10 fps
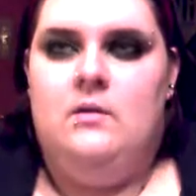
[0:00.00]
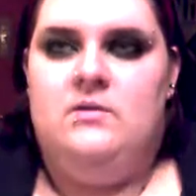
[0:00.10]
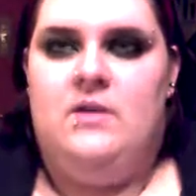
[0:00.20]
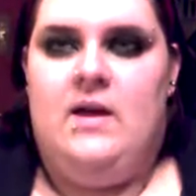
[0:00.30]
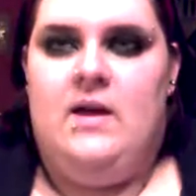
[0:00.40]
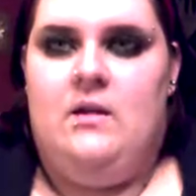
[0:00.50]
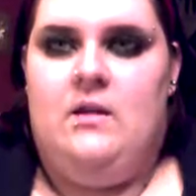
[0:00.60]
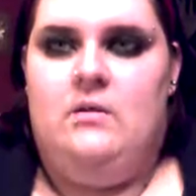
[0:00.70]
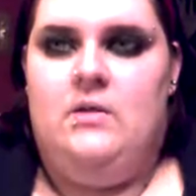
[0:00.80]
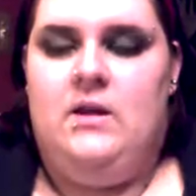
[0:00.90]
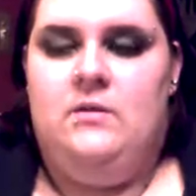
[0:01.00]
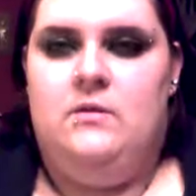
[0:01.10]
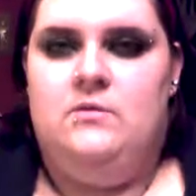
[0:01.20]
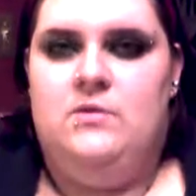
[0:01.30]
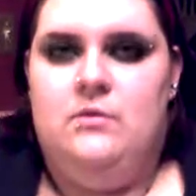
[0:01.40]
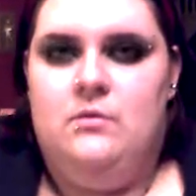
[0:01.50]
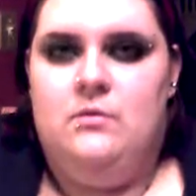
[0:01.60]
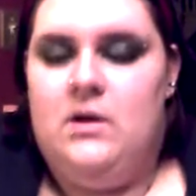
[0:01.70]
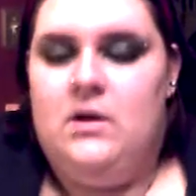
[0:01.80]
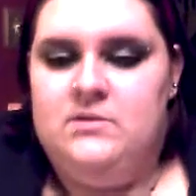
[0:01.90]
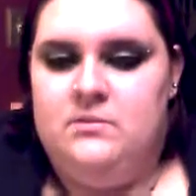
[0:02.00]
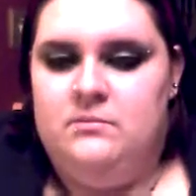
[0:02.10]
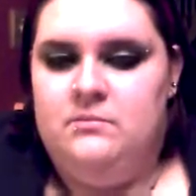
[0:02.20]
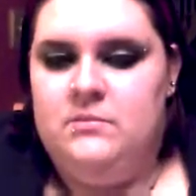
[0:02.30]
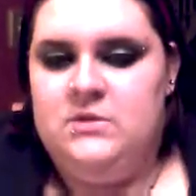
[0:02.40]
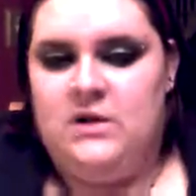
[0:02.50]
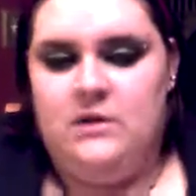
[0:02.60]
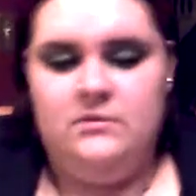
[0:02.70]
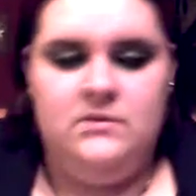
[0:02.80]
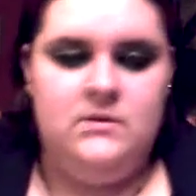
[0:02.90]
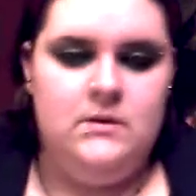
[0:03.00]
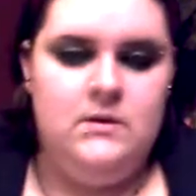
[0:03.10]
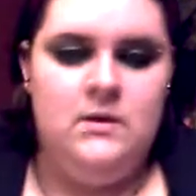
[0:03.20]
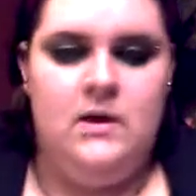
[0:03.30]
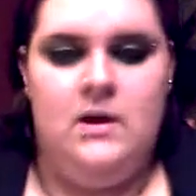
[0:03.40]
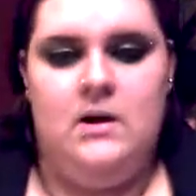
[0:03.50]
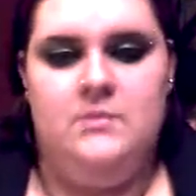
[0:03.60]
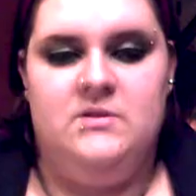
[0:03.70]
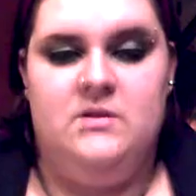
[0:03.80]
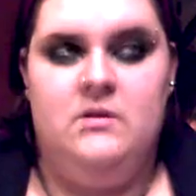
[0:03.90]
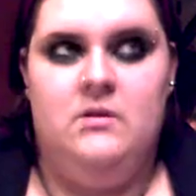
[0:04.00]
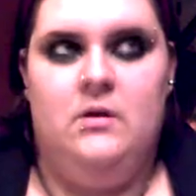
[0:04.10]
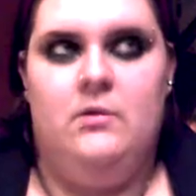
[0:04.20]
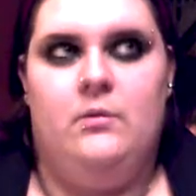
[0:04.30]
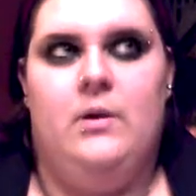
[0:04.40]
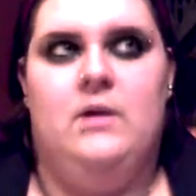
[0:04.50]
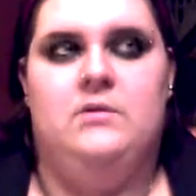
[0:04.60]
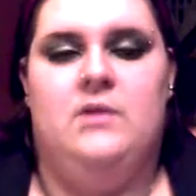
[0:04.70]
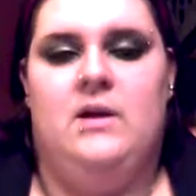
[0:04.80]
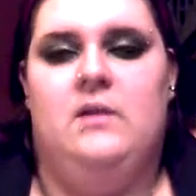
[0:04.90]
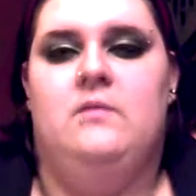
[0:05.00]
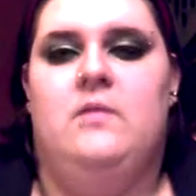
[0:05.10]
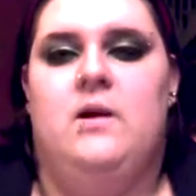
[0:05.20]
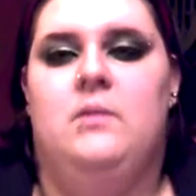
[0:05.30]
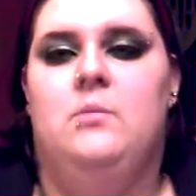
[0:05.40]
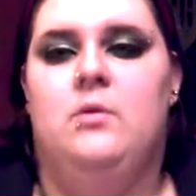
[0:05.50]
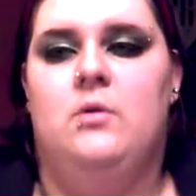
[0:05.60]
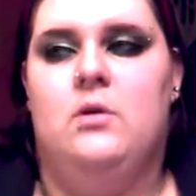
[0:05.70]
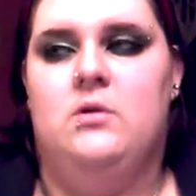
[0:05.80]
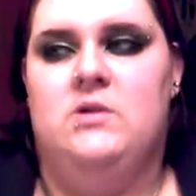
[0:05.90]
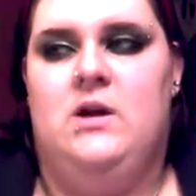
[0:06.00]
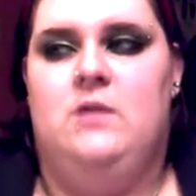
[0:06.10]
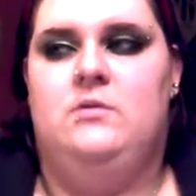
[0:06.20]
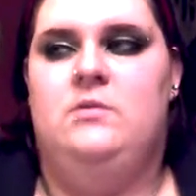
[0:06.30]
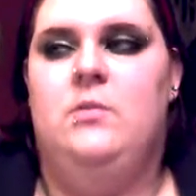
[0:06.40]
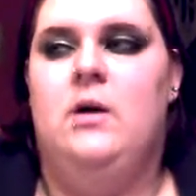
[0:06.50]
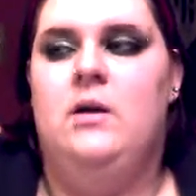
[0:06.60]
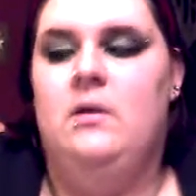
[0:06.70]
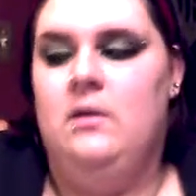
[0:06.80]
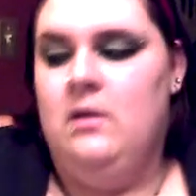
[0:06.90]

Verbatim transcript: so yeah, you get those two awesome shouts, and I'm still going around trying to find more shouts, but